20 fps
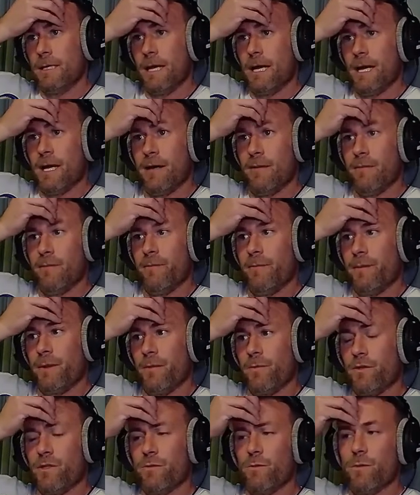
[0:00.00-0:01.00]

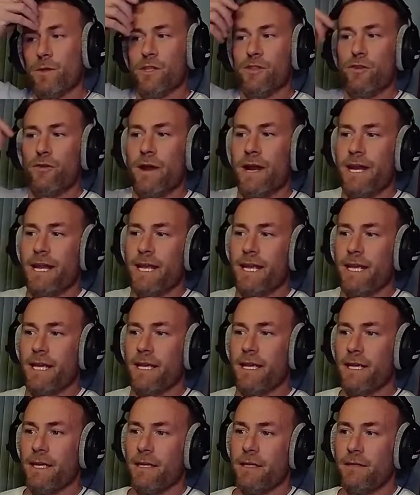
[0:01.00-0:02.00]
was there
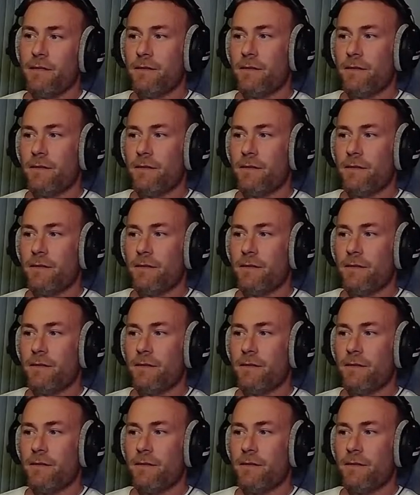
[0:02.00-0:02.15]
any